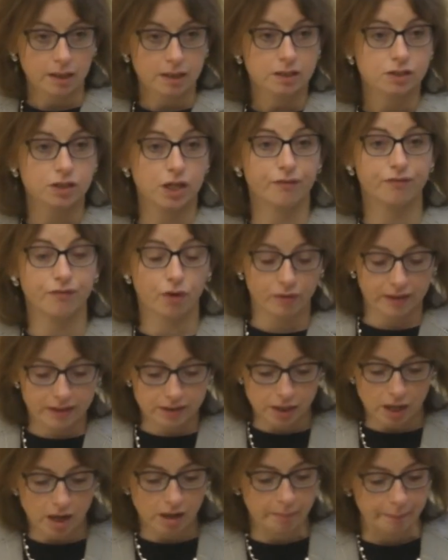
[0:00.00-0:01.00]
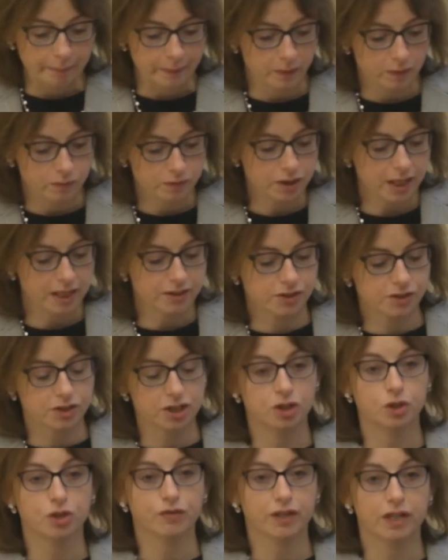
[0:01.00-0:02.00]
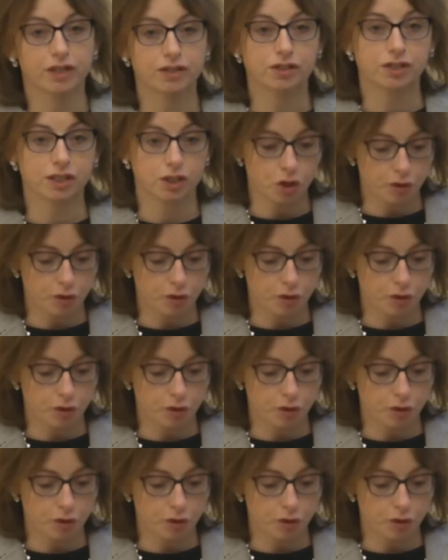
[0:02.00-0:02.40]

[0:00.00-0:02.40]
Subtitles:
So, for example, does the university